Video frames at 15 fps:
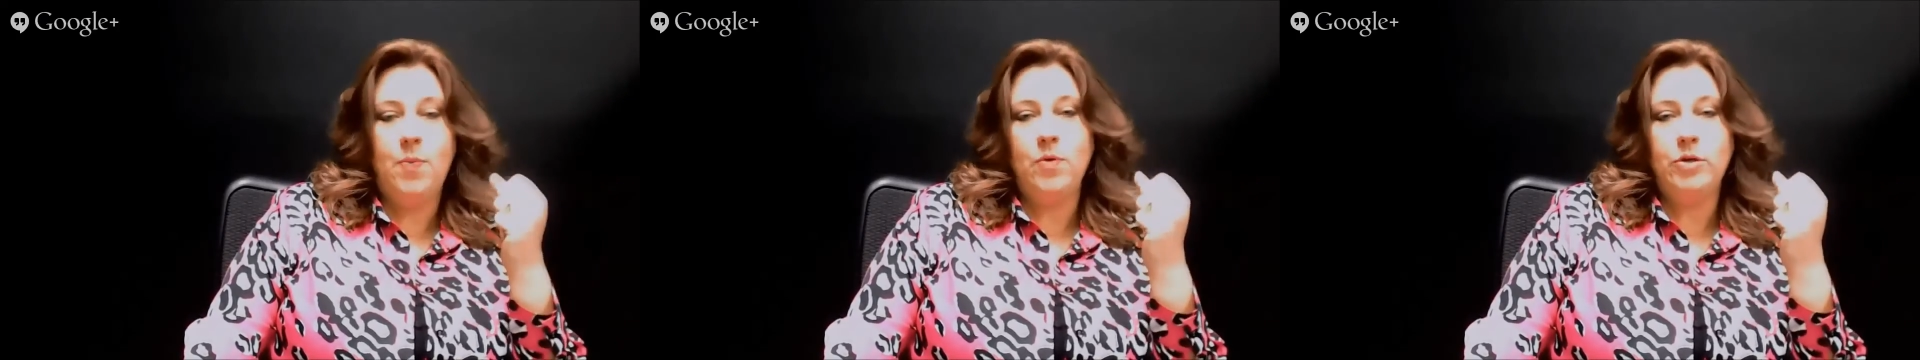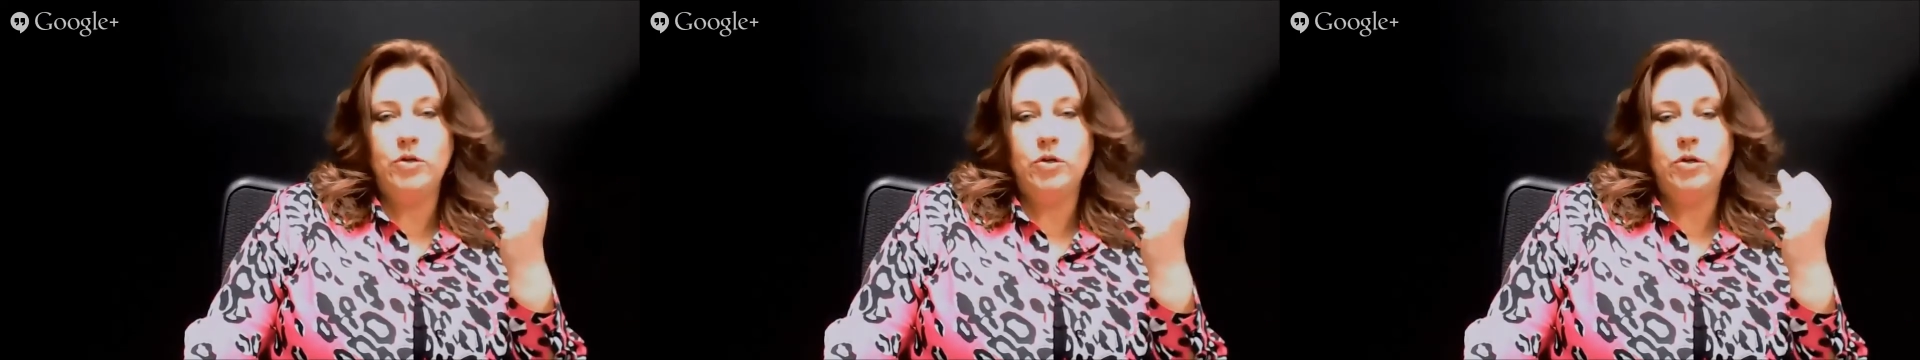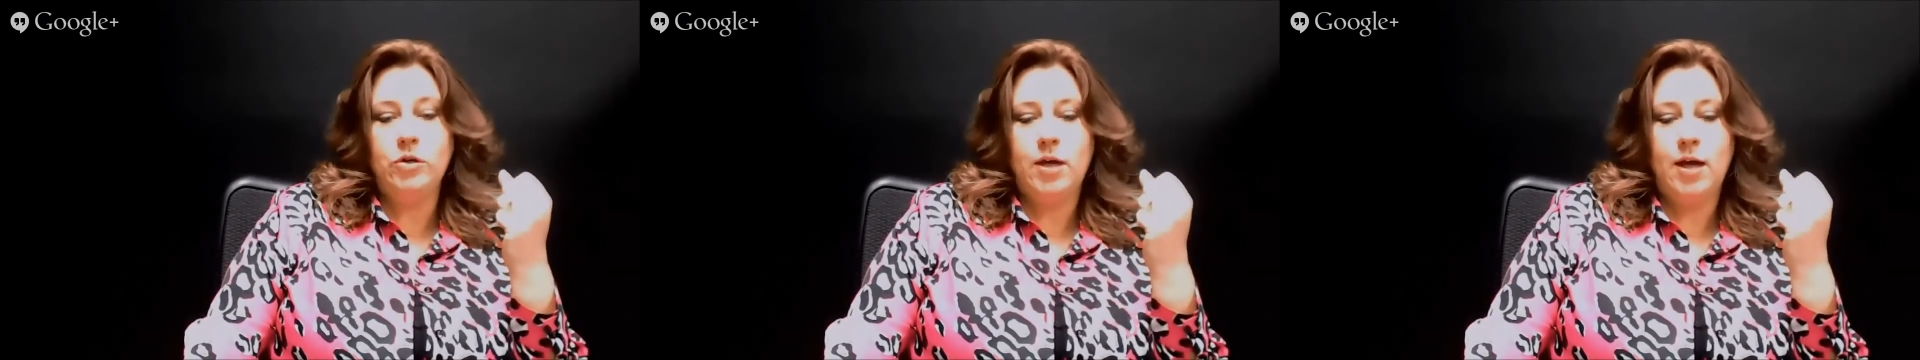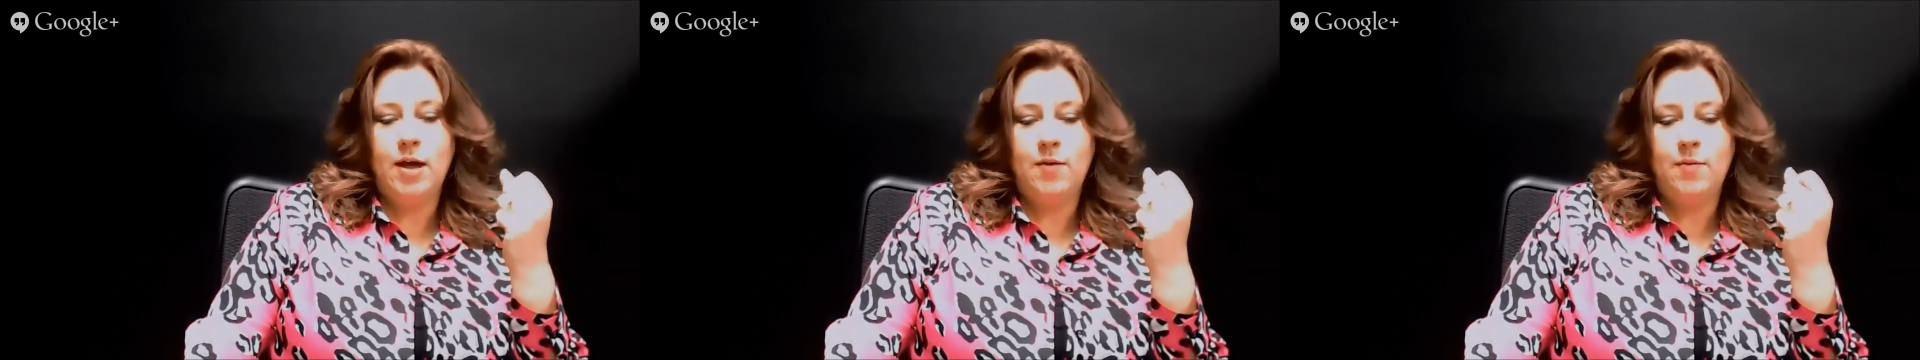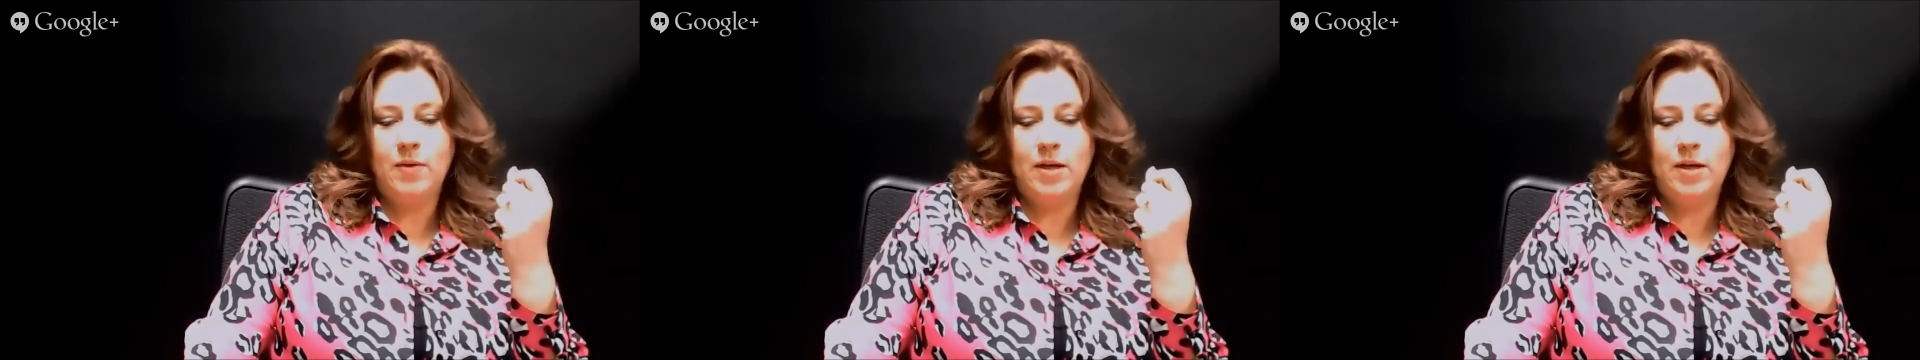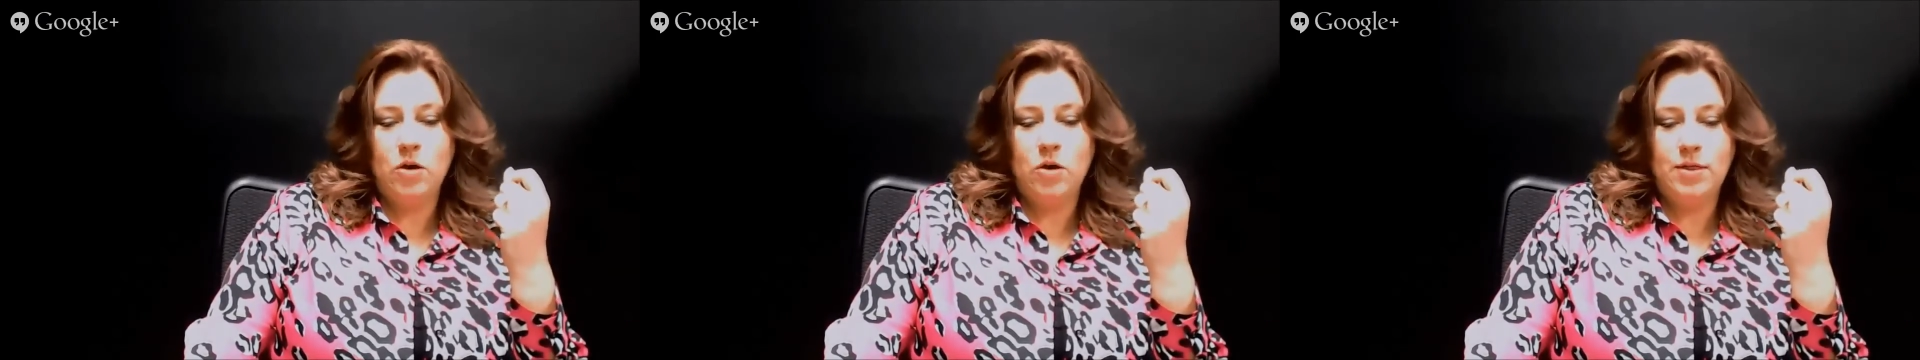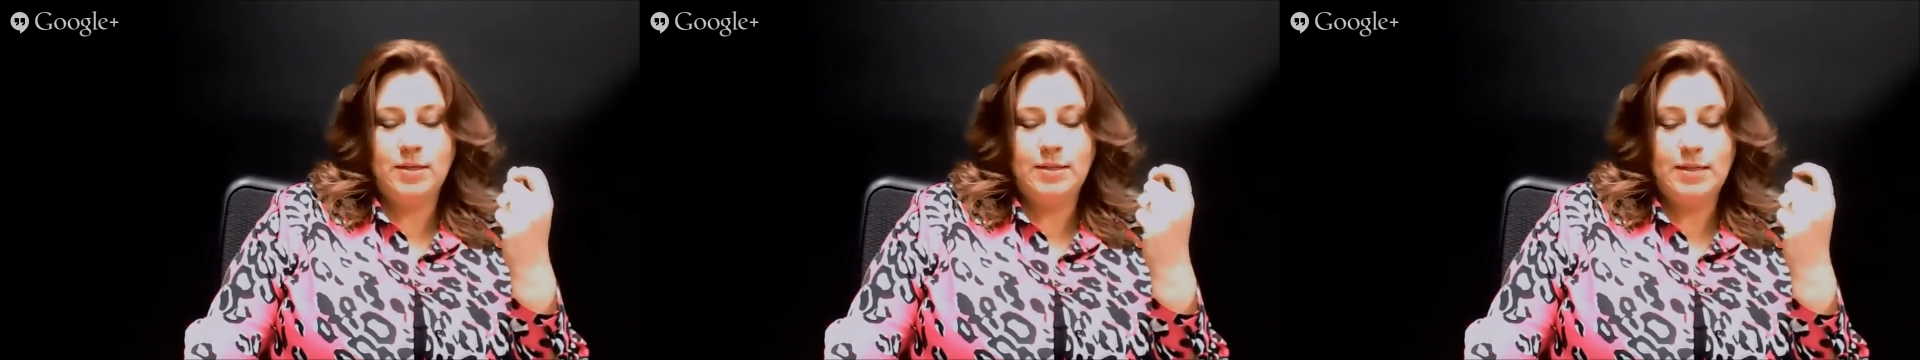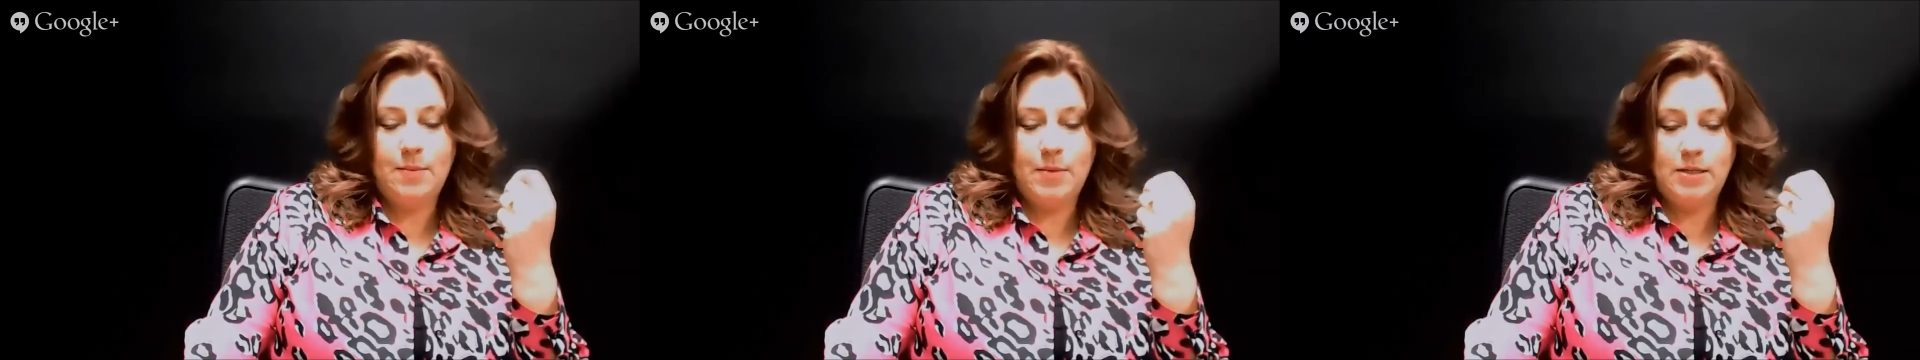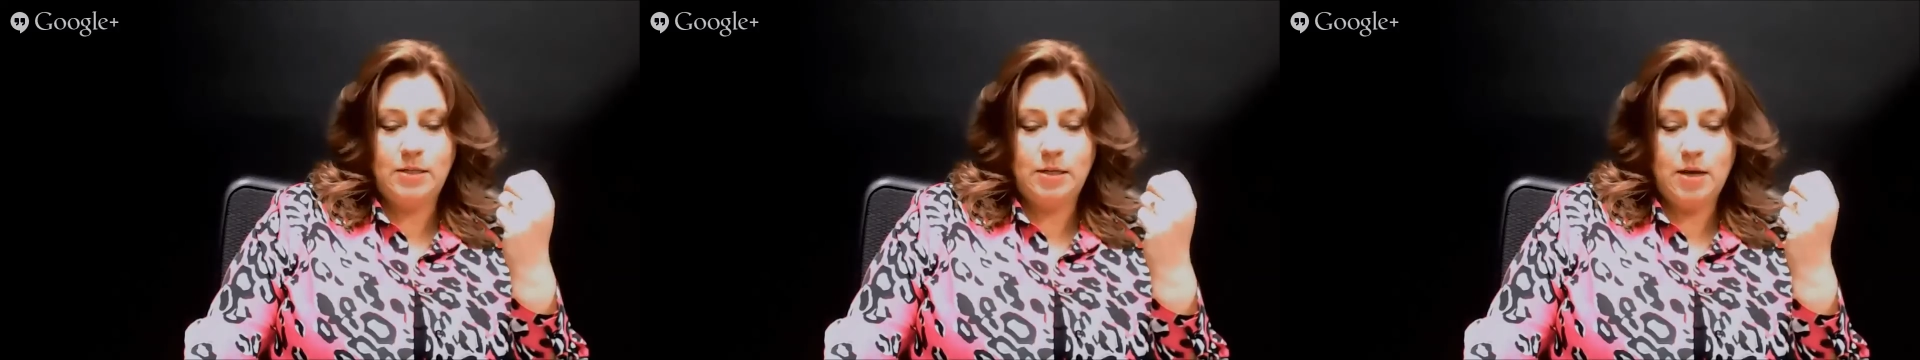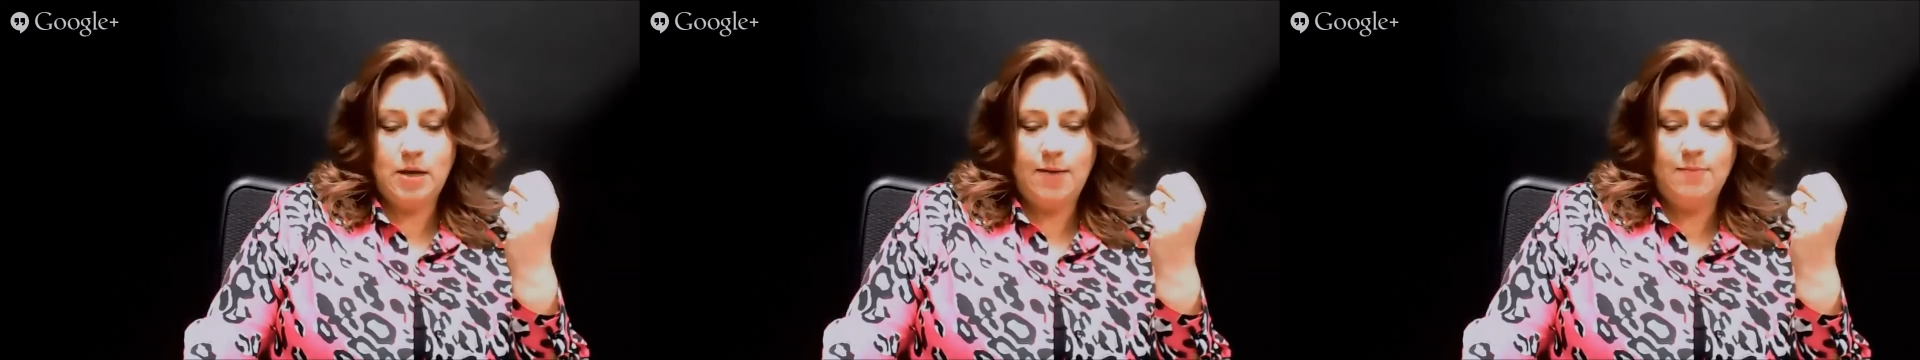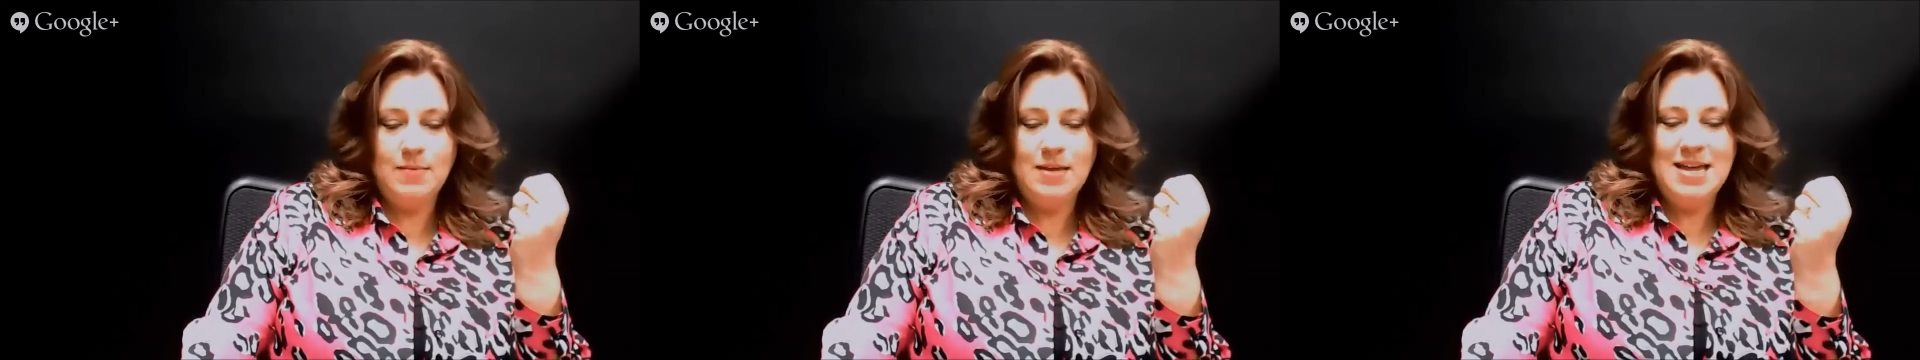Richard get on the summit tonight.